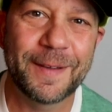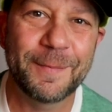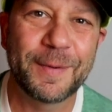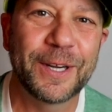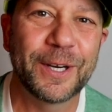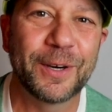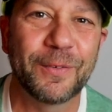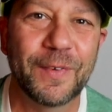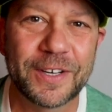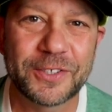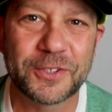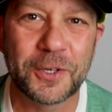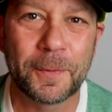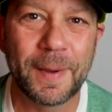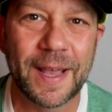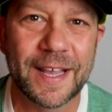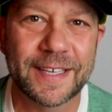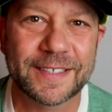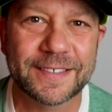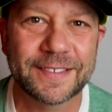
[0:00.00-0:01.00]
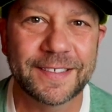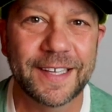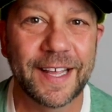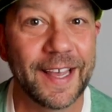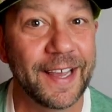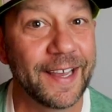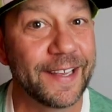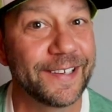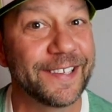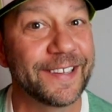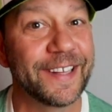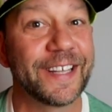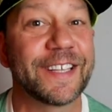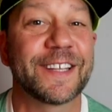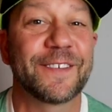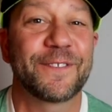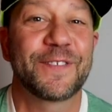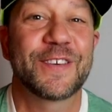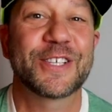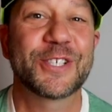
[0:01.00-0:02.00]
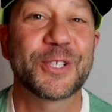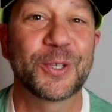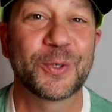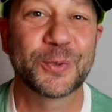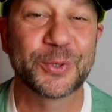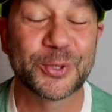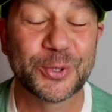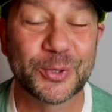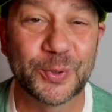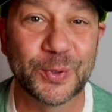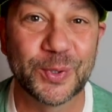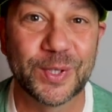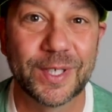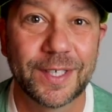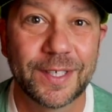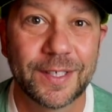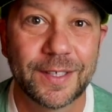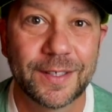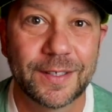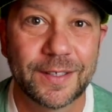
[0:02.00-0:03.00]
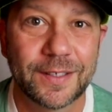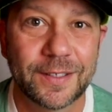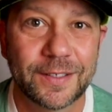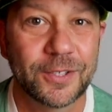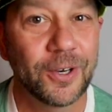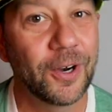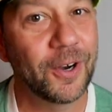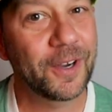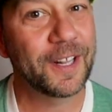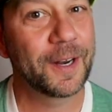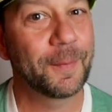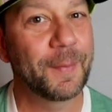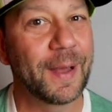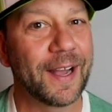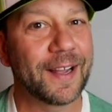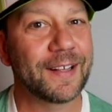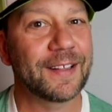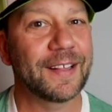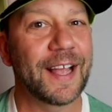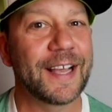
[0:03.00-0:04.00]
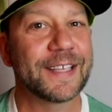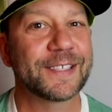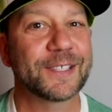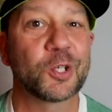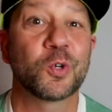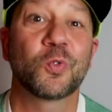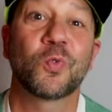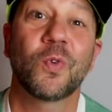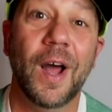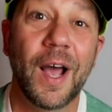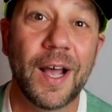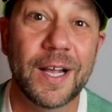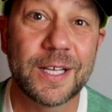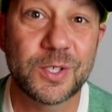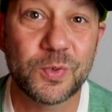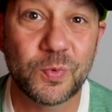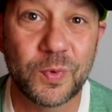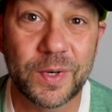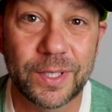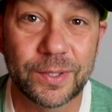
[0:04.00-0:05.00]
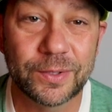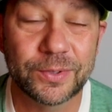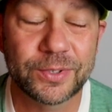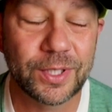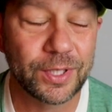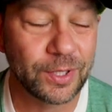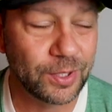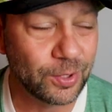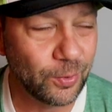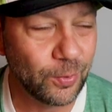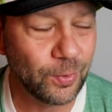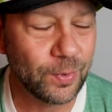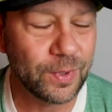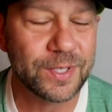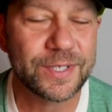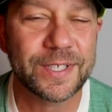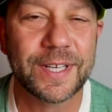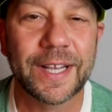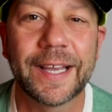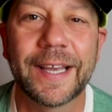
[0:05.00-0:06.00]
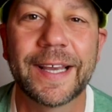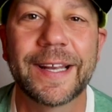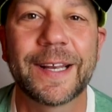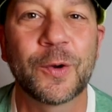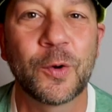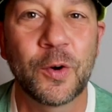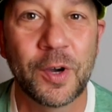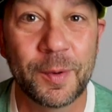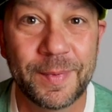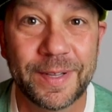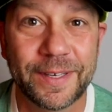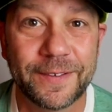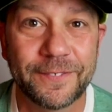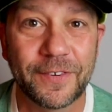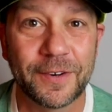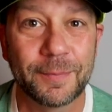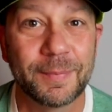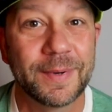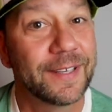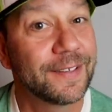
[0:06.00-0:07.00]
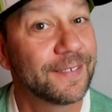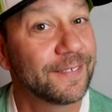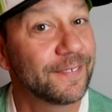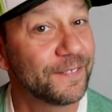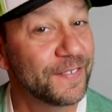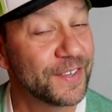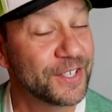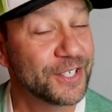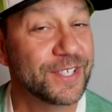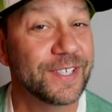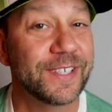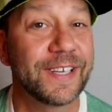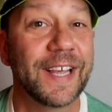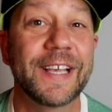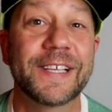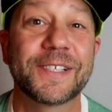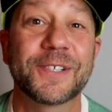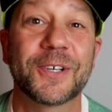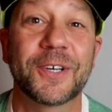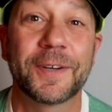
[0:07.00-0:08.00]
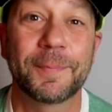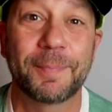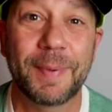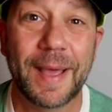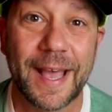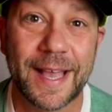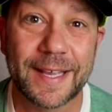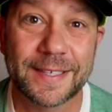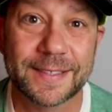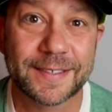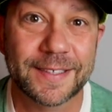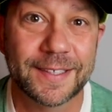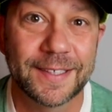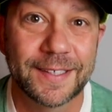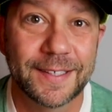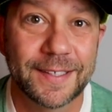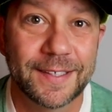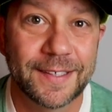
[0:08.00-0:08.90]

time here at Retro Bassin and you like to fish at old school, talking about classic rods, reels, lures, and equipment from fishing days gone past,